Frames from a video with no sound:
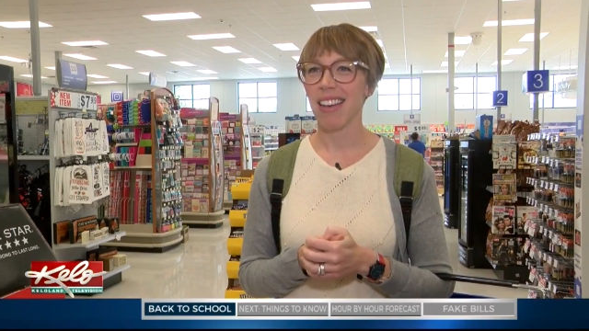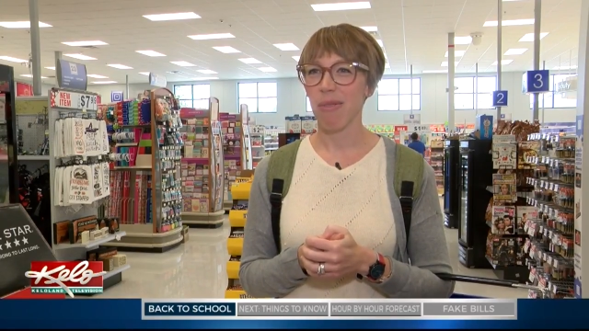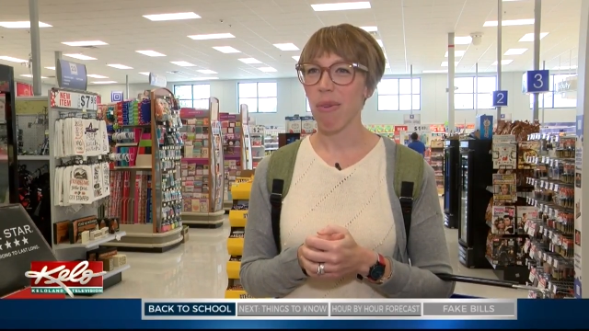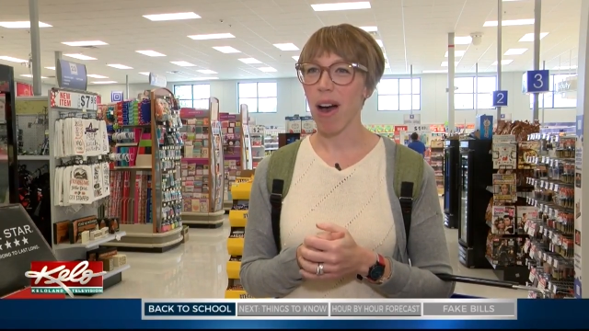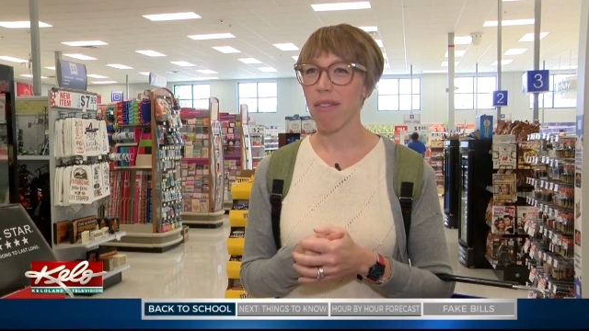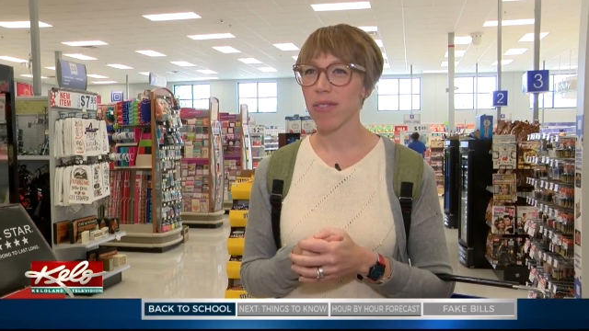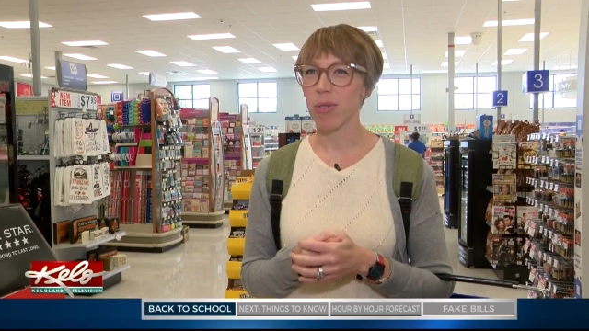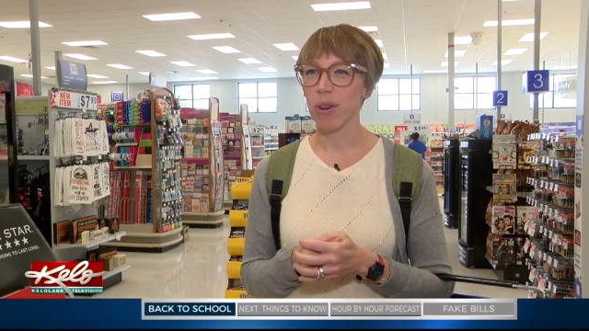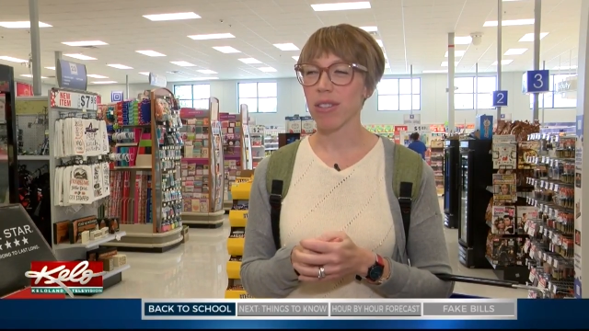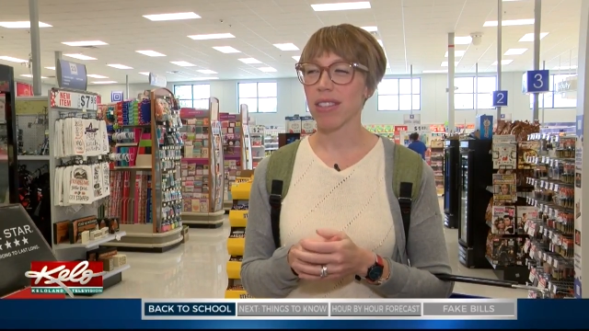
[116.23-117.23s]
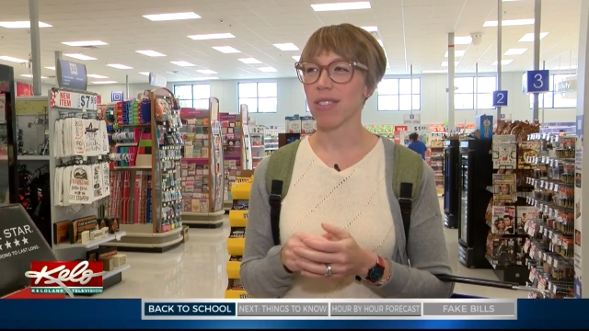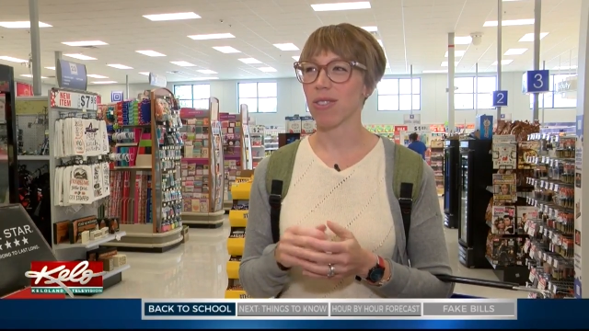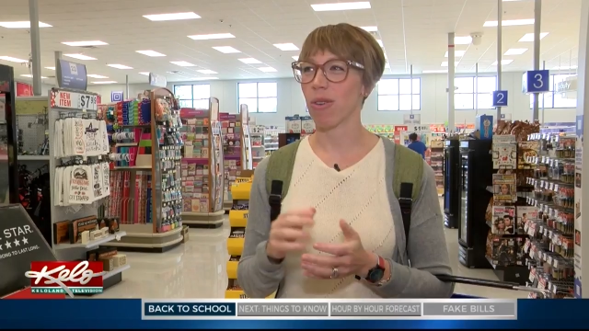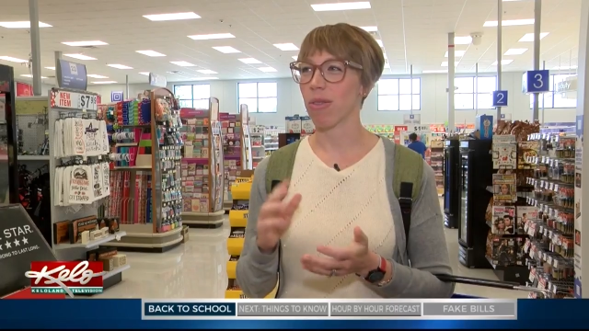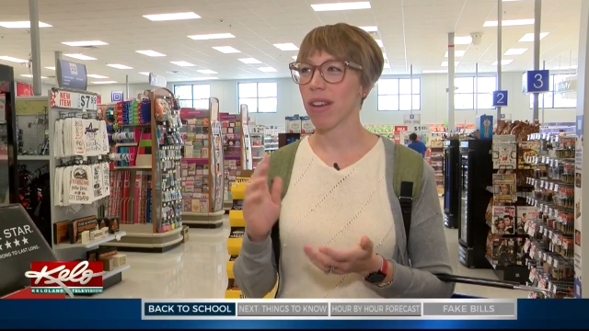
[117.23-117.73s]
of sorts, and
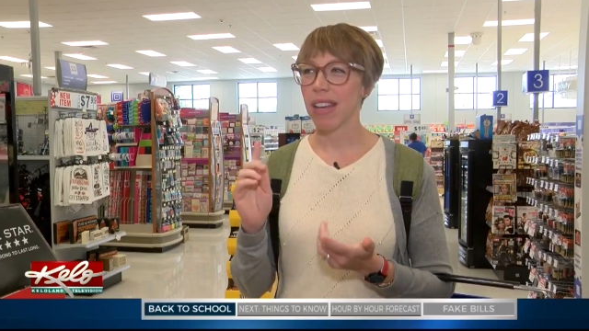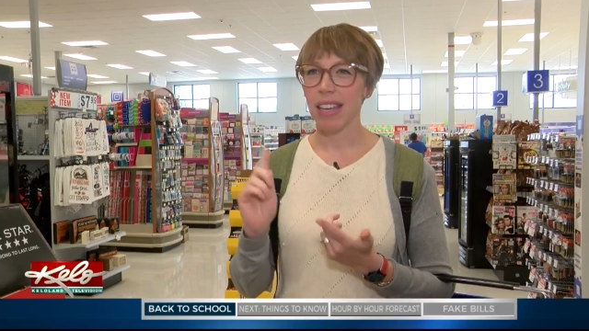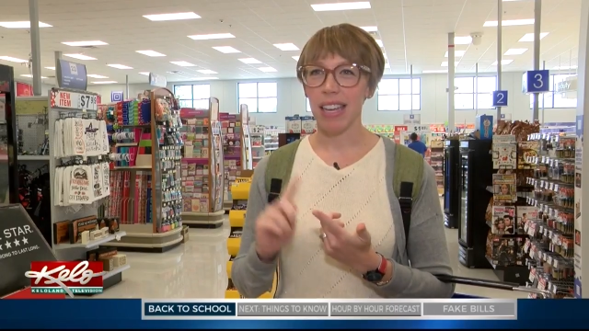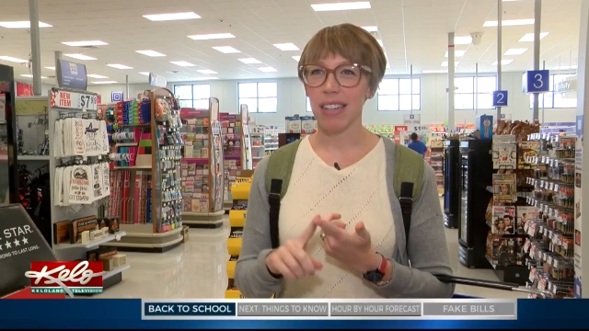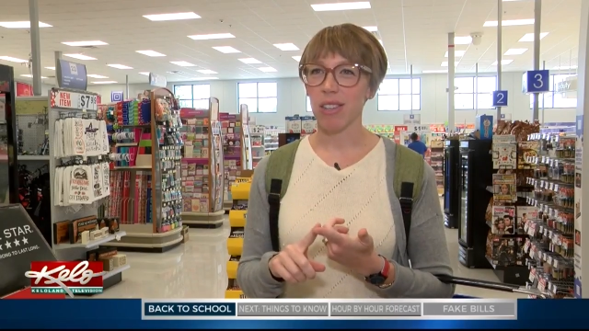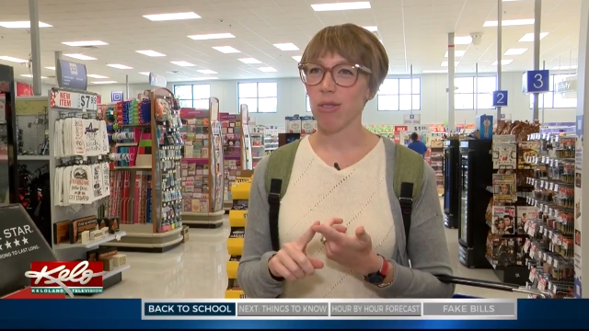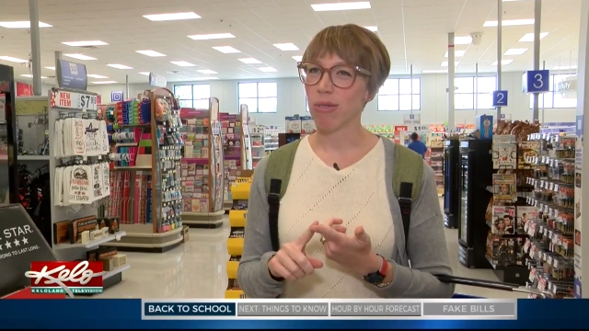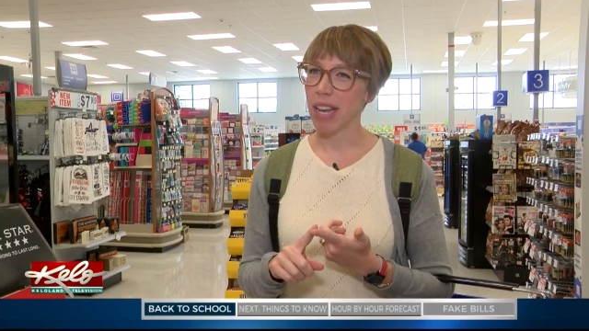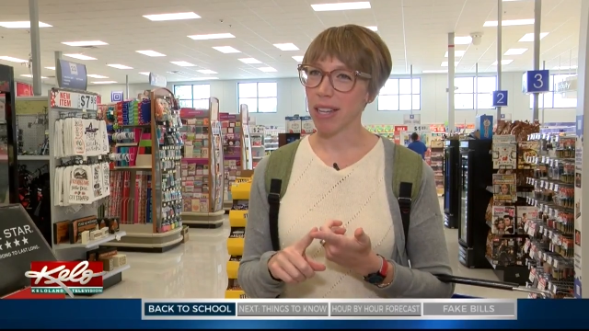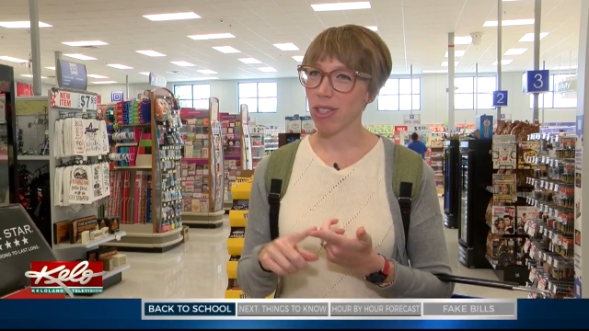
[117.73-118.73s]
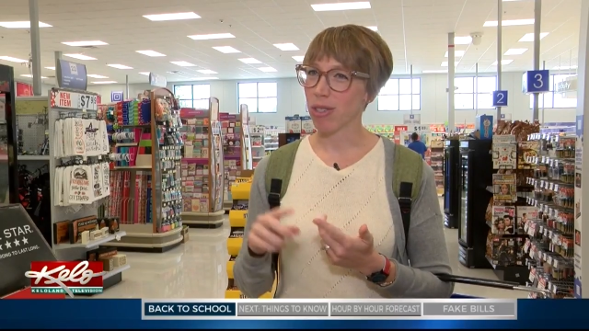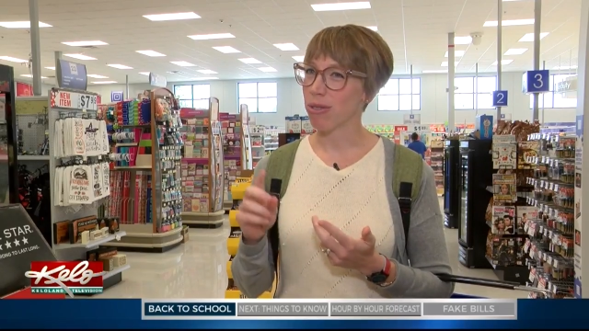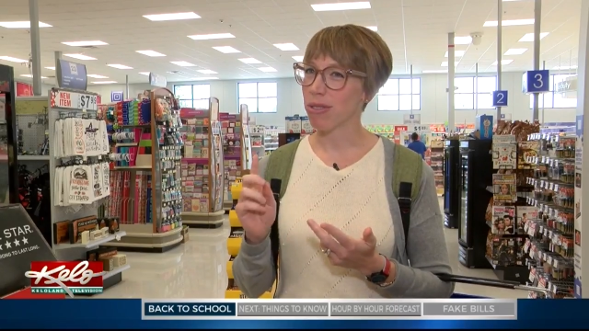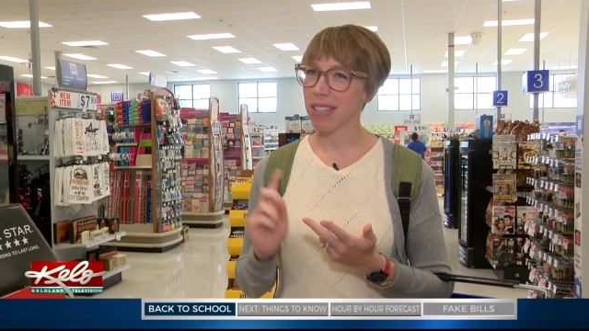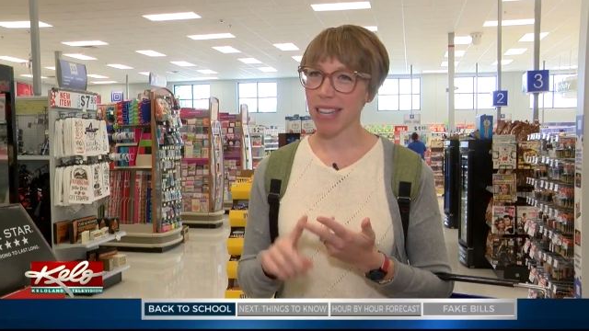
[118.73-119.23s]
so get new tennis
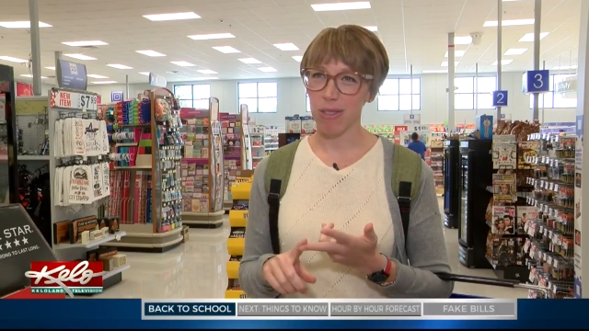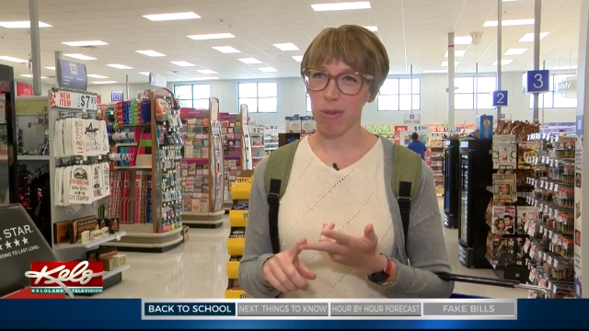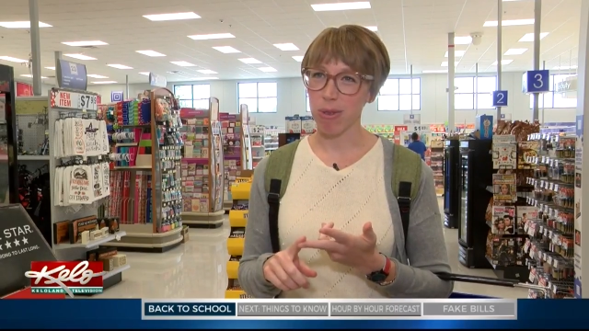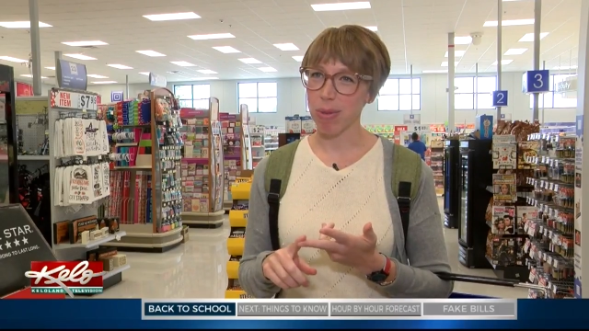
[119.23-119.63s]
shoes, get school